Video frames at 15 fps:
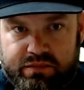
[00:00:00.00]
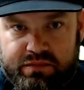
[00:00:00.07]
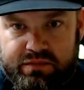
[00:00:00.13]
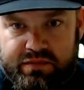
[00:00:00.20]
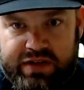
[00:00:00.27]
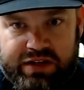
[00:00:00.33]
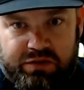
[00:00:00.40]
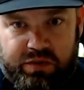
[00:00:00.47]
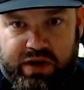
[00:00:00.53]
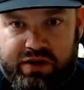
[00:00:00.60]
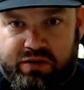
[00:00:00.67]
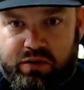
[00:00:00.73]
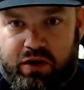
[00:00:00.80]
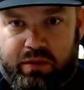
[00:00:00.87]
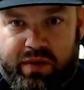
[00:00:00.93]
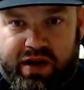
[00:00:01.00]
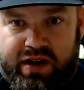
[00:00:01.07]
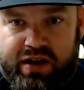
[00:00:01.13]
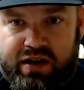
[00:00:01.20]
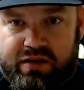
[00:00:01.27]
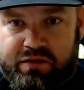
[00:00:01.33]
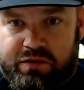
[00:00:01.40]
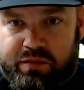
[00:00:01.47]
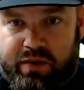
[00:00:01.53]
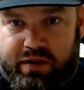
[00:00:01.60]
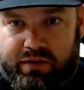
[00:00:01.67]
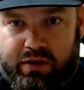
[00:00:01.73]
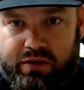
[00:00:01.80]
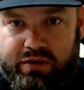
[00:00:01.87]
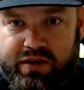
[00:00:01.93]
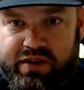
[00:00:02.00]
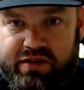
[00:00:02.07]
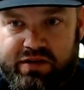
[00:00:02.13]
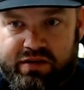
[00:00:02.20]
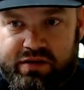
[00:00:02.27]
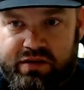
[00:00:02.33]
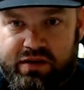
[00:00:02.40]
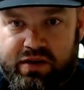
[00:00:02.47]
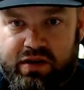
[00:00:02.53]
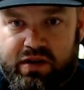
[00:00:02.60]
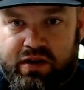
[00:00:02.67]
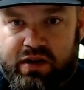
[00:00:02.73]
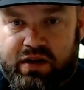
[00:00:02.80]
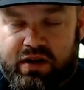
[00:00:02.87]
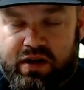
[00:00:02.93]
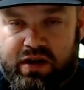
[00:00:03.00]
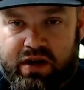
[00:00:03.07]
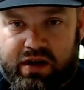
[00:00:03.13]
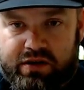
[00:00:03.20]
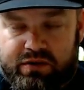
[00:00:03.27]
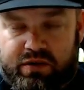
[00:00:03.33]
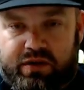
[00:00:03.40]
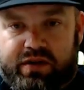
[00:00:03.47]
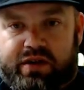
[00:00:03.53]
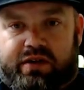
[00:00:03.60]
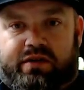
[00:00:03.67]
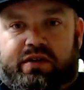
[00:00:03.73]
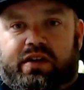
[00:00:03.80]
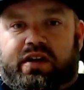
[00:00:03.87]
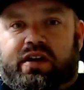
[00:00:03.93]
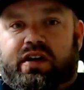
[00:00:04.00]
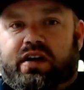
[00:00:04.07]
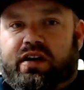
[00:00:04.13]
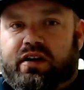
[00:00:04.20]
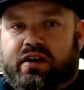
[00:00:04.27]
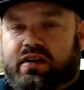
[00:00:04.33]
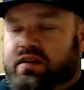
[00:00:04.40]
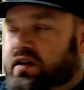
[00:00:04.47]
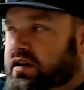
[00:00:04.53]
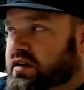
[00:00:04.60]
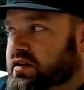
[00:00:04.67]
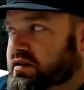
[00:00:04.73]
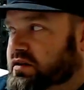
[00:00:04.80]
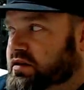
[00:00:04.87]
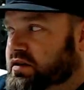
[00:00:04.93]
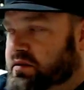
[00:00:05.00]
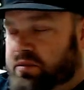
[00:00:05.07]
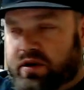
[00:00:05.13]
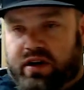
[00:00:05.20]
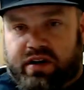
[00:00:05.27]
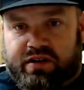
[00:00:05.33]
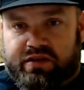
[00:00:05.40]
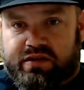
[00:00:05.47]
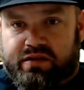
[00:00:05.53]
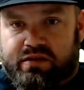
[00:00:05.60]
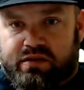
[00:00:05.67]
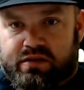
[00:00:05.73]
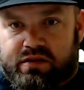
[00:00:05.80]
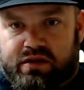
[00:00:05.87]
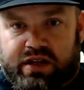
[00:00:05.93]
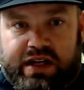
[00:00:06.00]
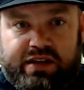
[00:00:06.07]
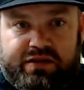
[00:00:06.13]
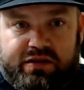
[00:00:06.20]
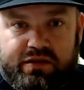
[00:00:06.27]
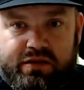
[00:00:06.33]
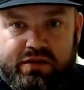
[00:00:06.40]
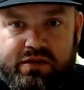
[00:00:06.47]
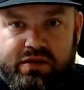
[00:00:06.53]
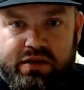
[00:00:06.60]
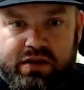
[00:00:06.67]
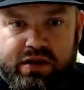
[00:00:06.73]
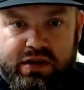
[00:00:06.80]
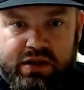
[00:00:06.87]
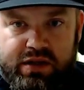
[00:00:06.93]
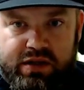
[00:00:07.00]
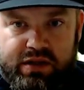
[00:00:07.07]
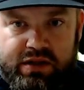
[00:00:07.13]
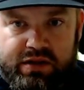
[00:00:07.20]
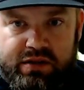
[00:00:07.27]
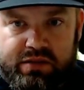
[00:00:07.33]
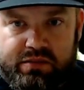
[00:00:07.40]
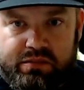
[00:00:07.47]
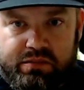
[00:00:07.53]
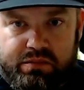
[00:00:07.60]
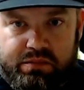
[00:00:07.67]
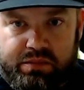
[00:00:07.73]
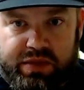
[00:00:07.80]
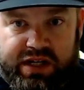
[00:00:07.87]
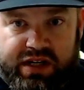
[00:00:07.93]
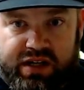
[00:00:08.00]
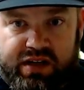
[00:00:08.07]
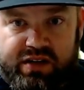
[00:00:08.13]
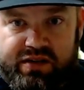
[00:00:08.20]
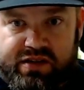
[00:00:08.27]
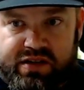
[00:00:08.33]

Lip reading: that's what I do all my cutting for my rotaries. I do all the acrylic cutting on the Boss laser because